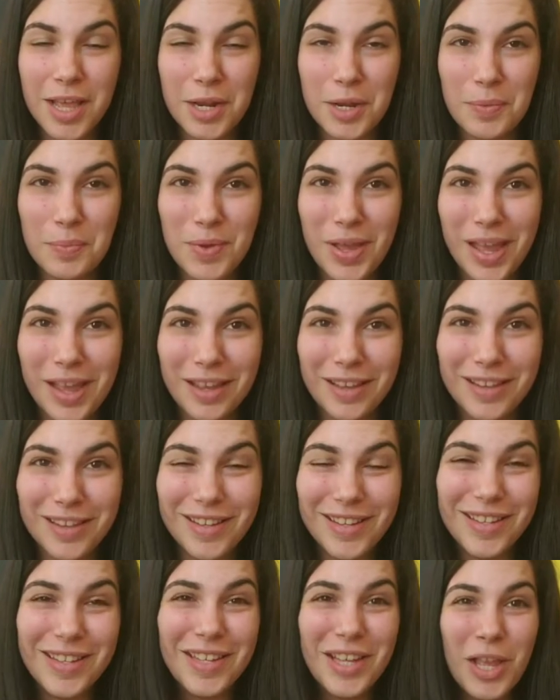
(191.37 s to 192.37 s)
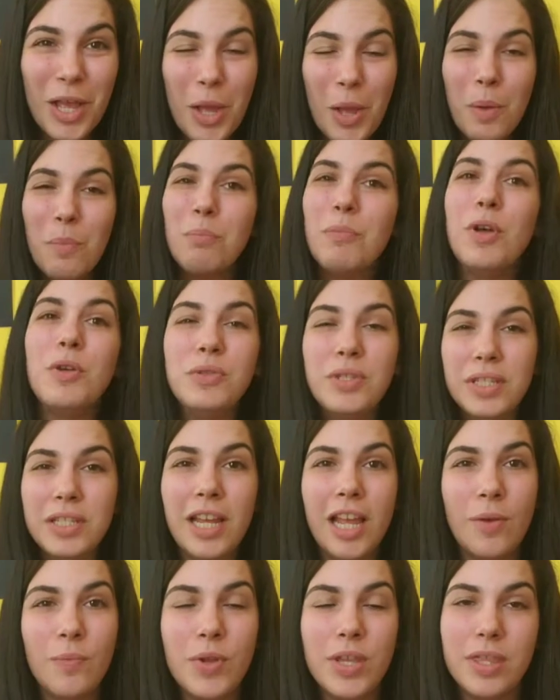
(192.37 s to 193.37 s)
I'm back. Most of
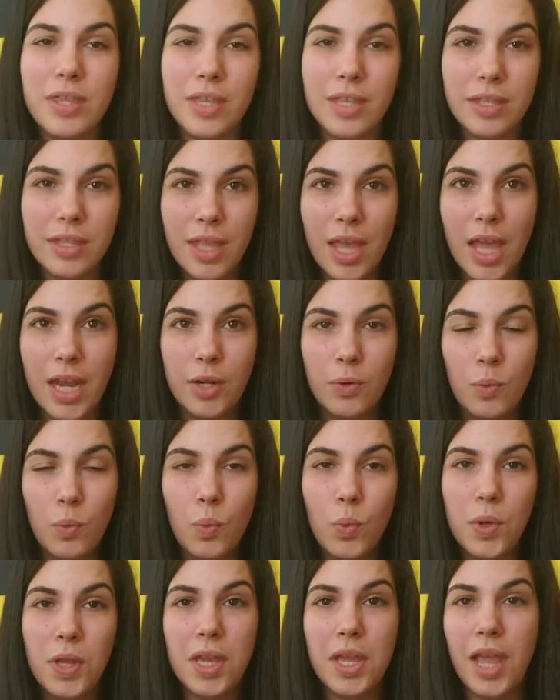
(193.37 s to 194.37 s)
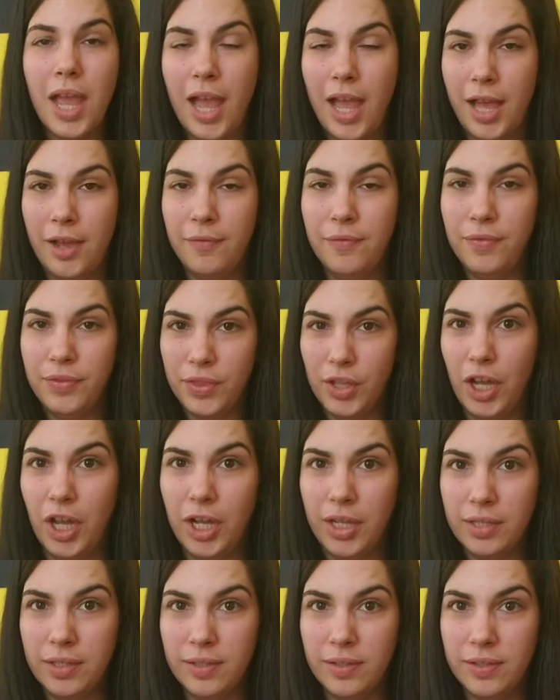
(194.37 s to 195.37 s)
the time we think that we have
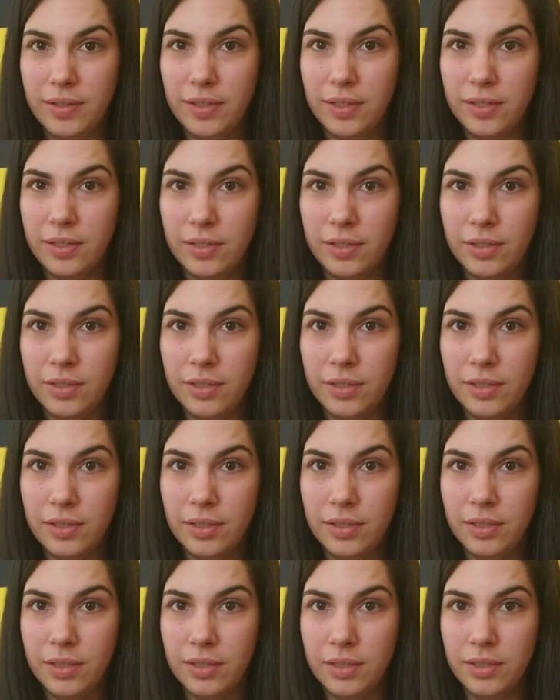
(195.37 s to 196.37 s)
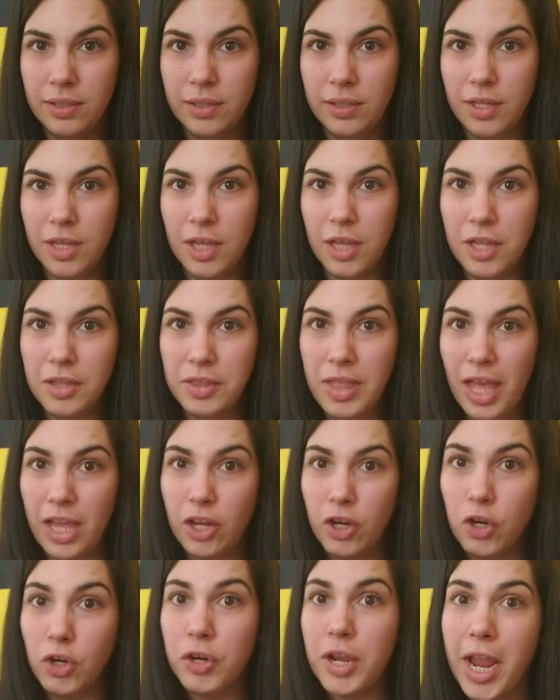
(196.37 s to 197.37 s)
thoughts
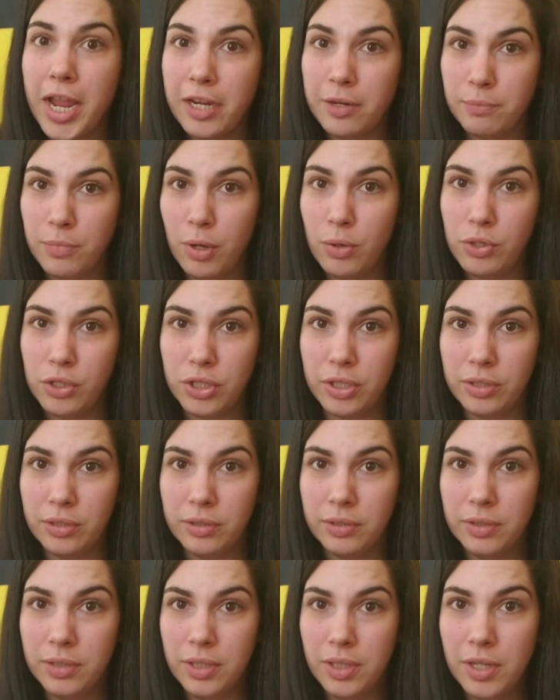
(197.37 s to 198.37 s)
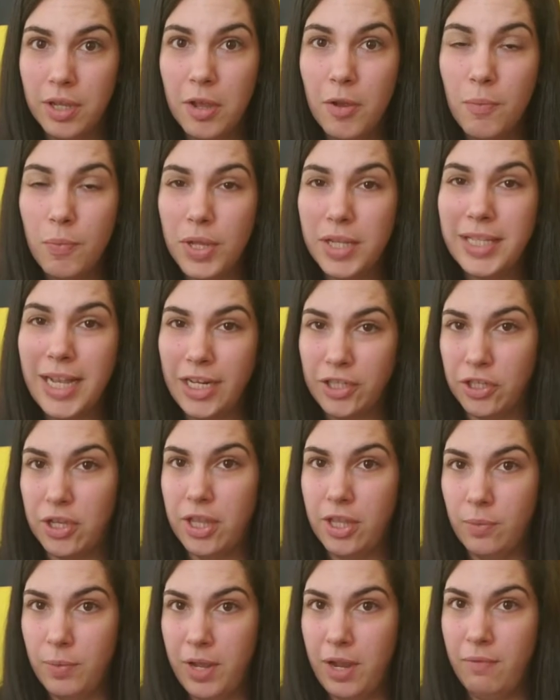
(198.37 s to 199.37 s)
that create emotion, but it's actually
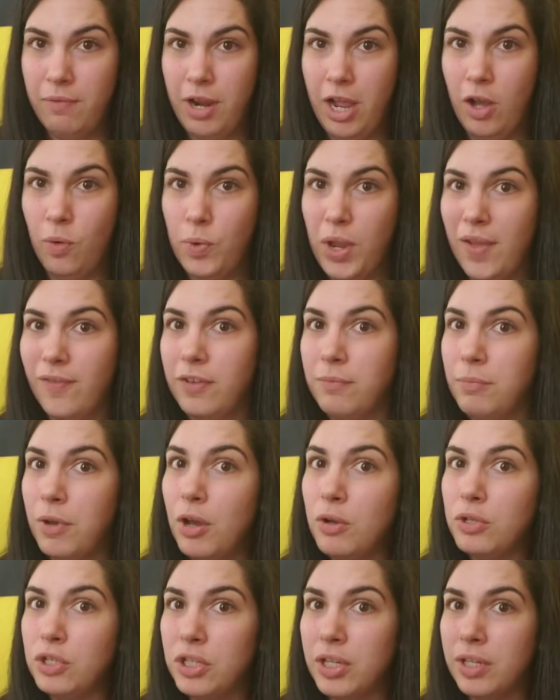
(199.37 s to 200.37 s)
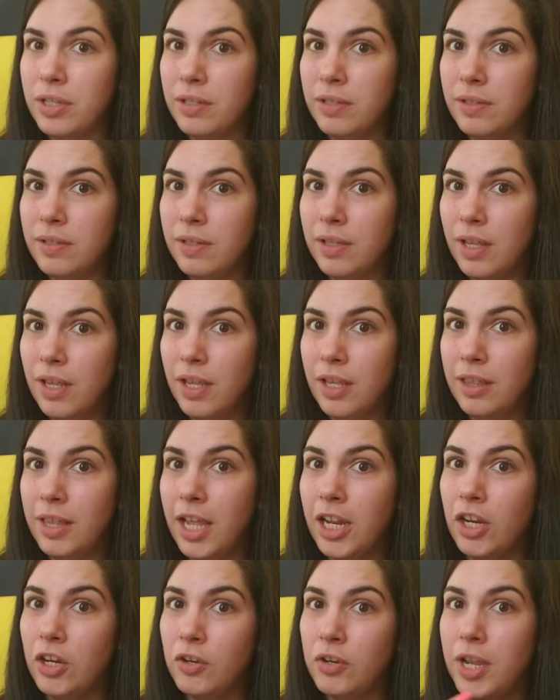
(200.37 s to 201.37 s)
the other way around. We have emotions
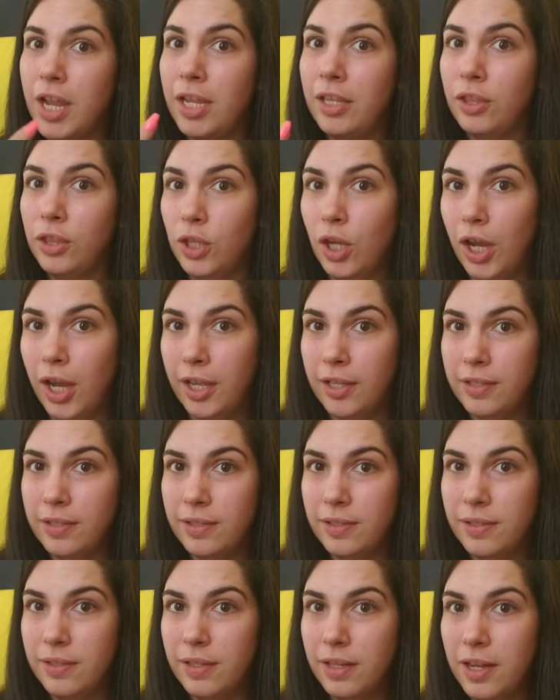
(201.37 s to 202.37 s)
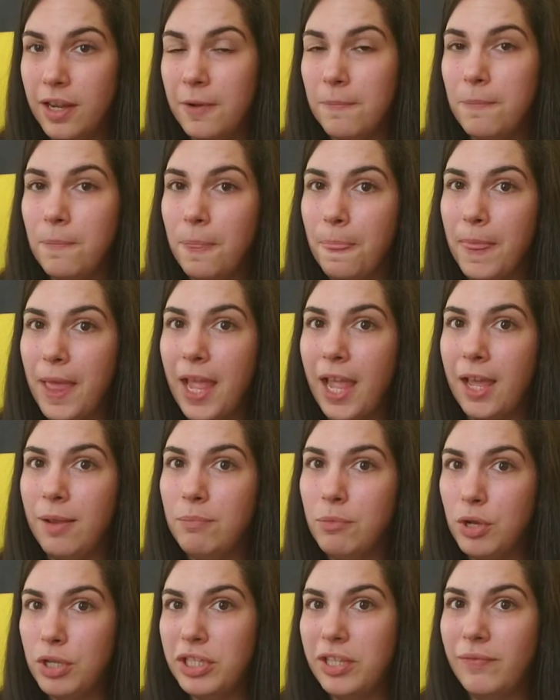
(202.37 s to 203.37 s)
that create thoughts.
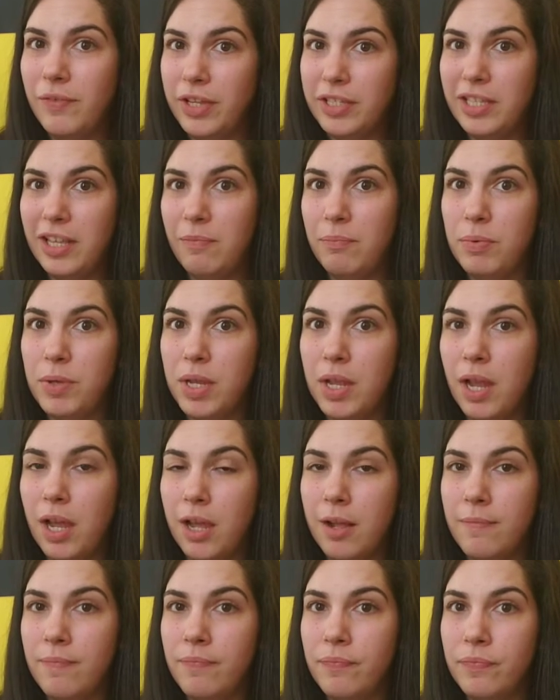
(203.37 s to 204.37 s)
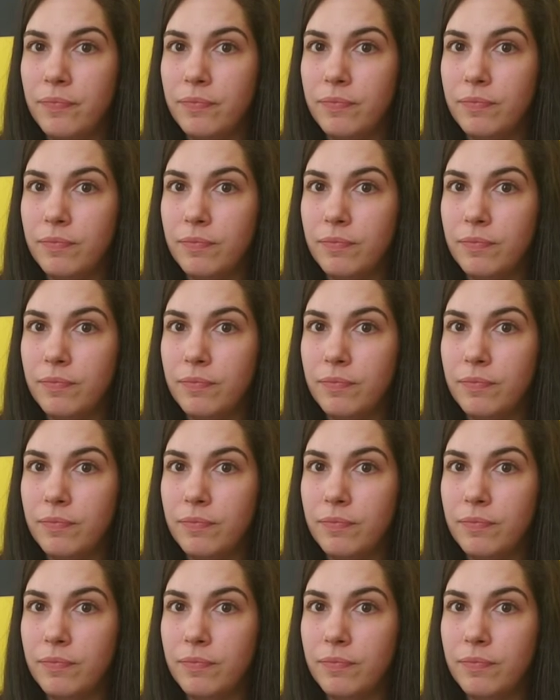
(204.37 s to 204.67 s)
And most of us have become